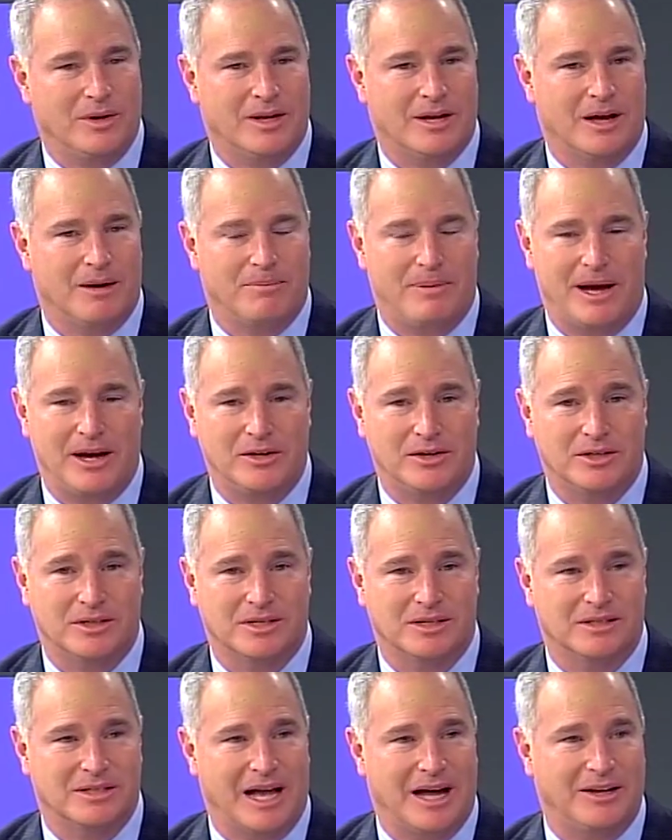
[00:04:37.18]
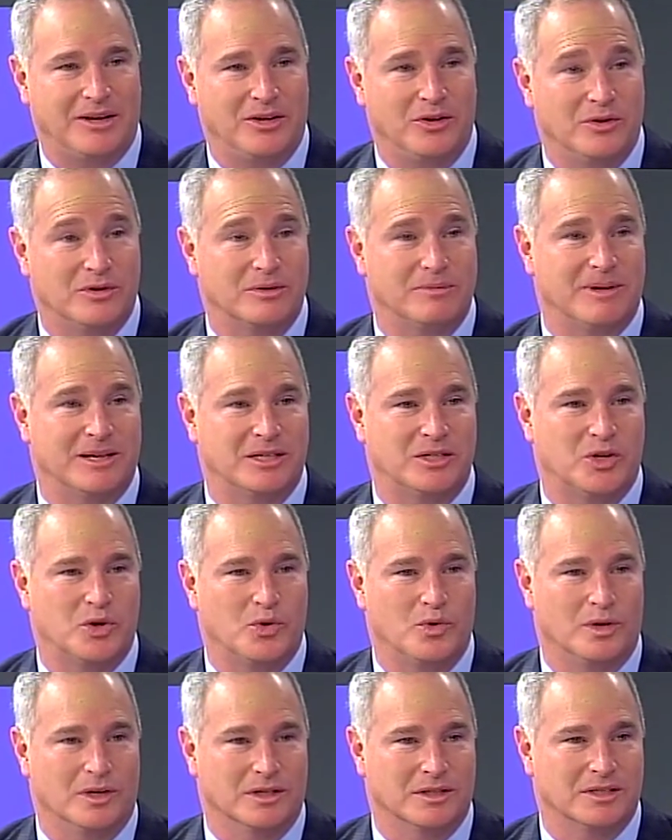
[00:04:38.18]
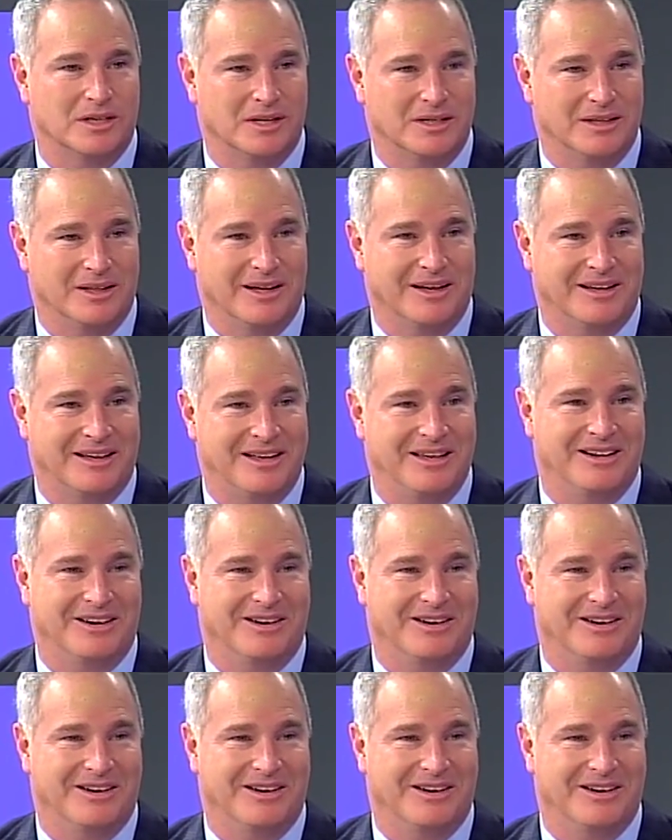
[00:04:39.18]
we tell patients is not to use them as tools, like